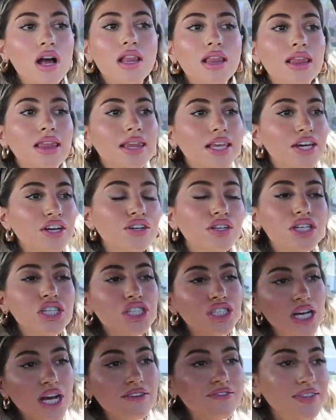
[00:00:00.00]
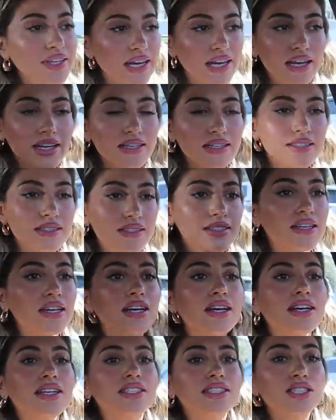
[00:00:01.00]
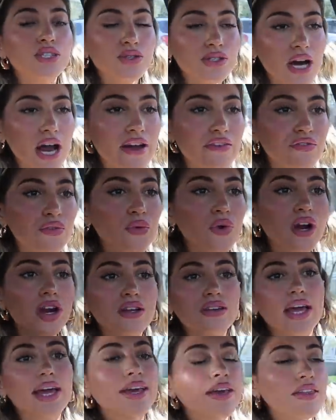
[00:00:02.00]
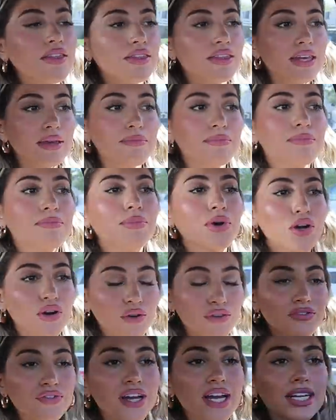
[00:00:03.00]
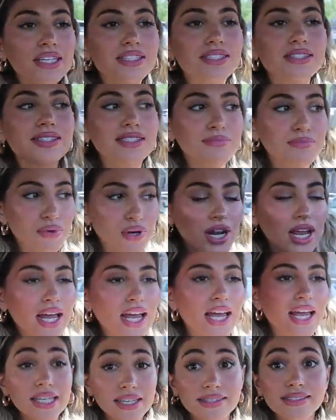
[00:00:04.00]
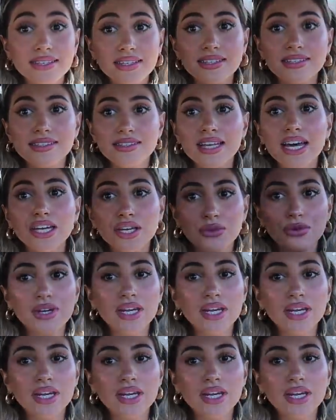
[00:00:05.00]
literally chef's kiss to die for, like the perfect spring pieces that you